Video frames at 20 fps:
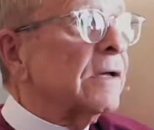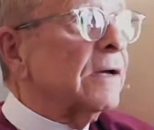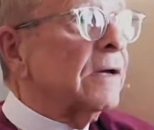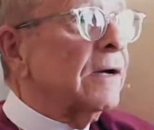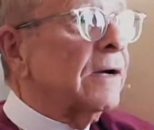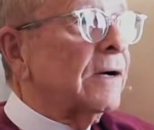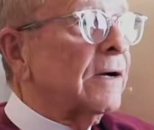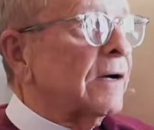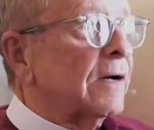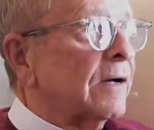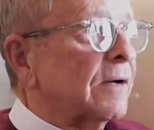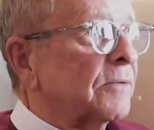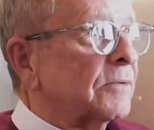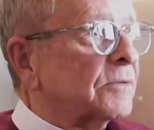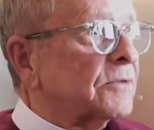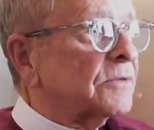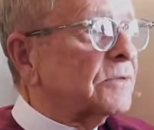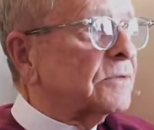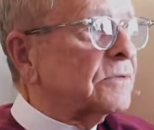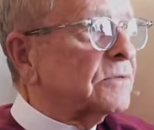uh,
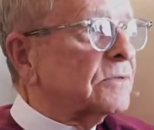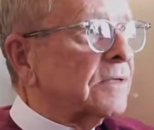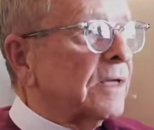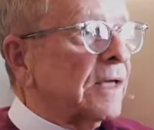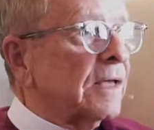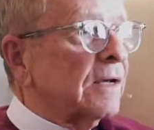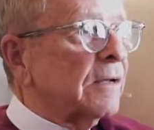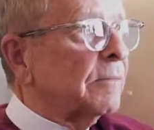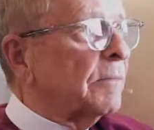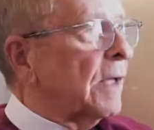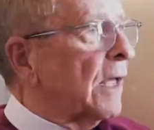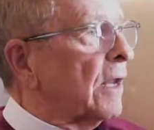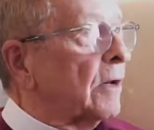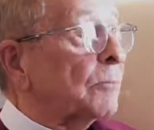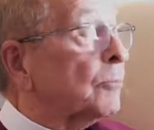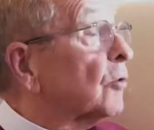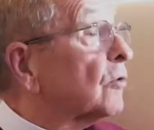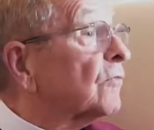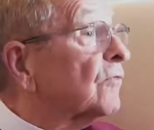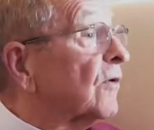which was at a, at a
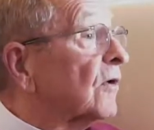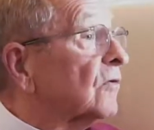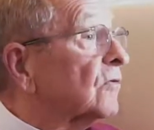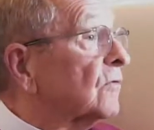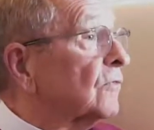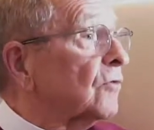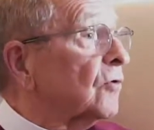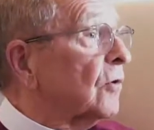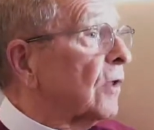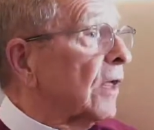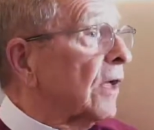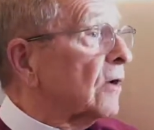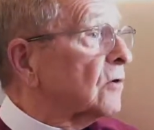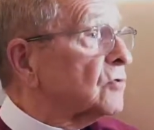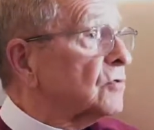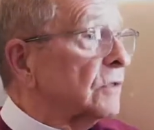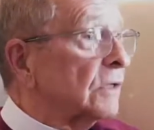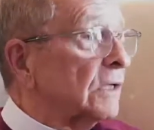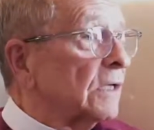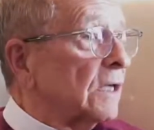book festival
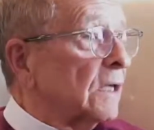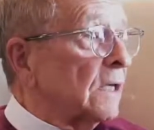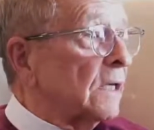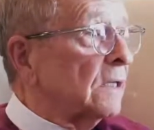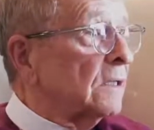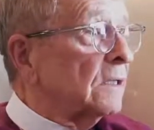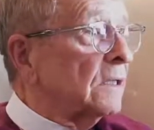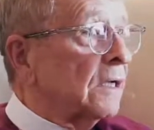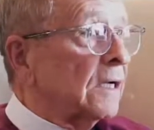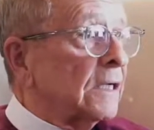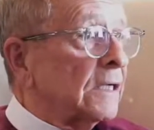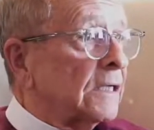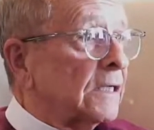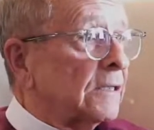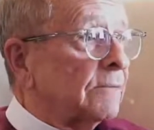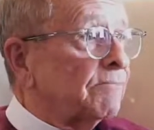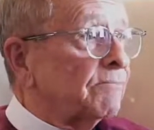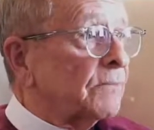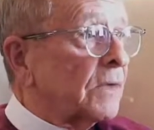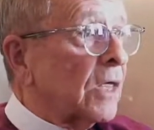actually in
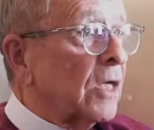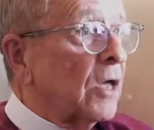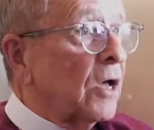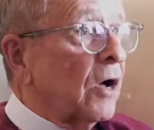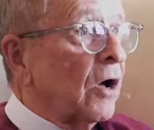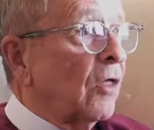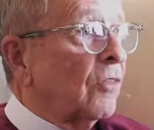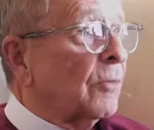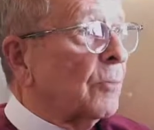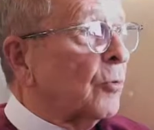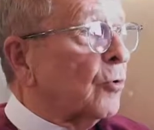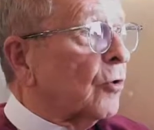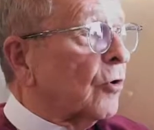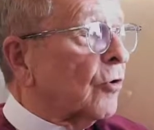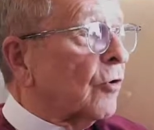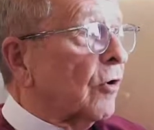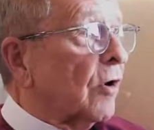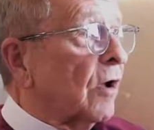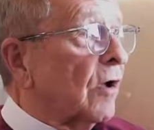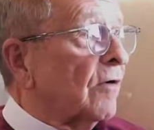um, on the
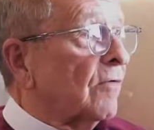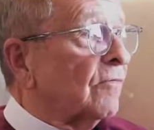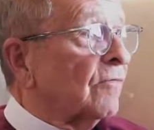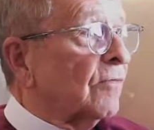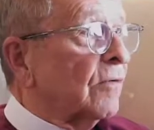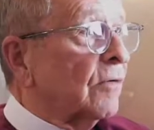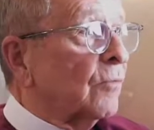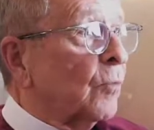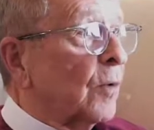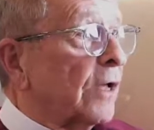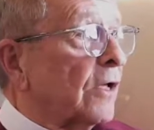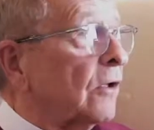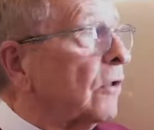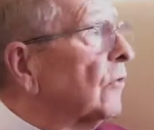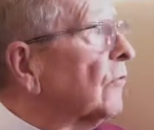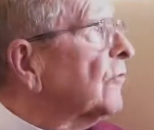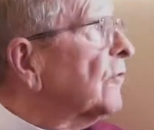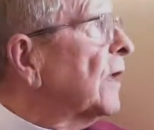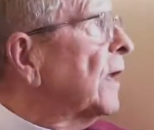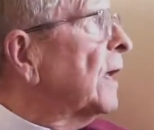border of
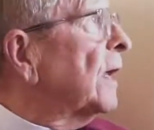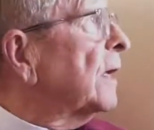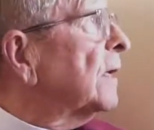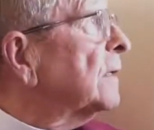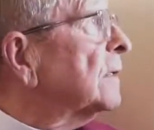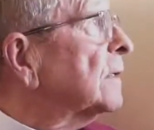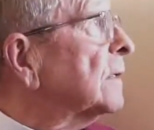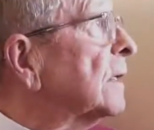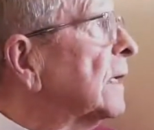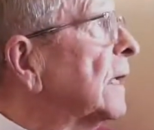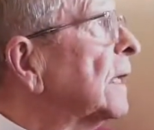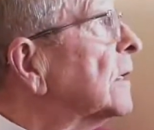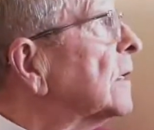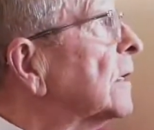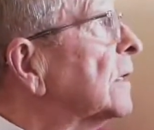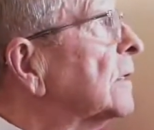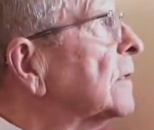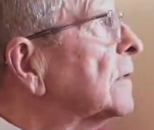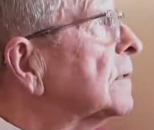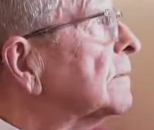Wales and
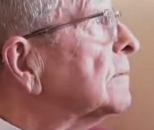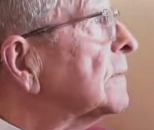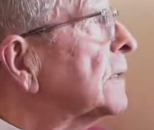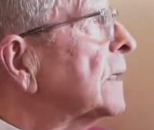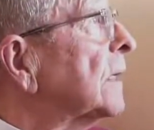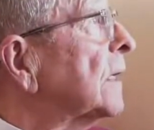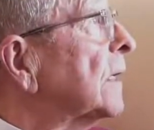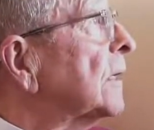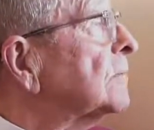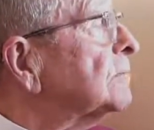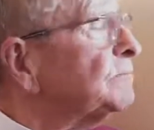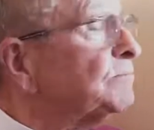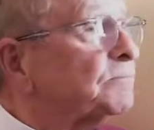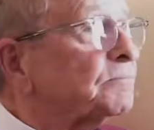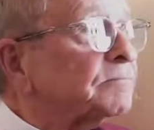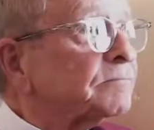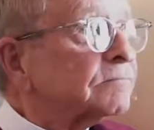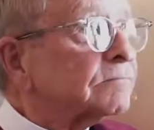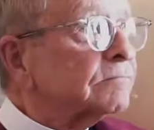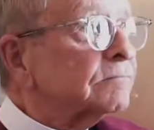England. Um,
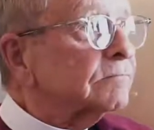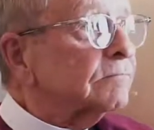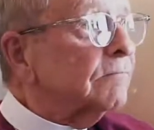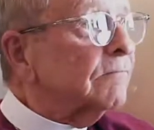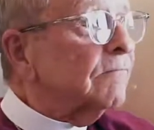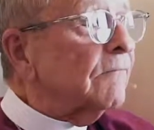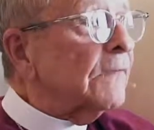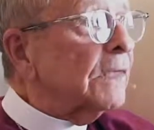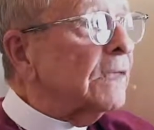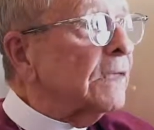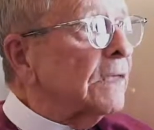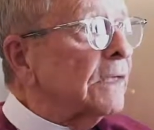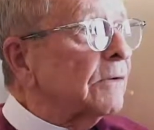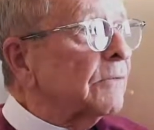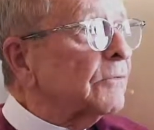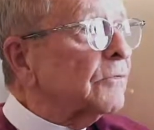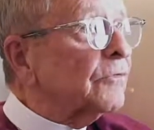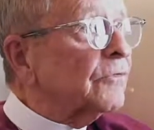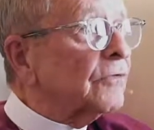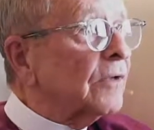it
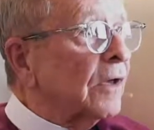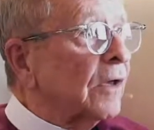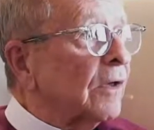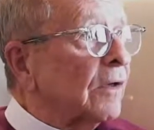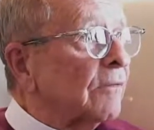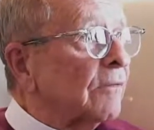was uh,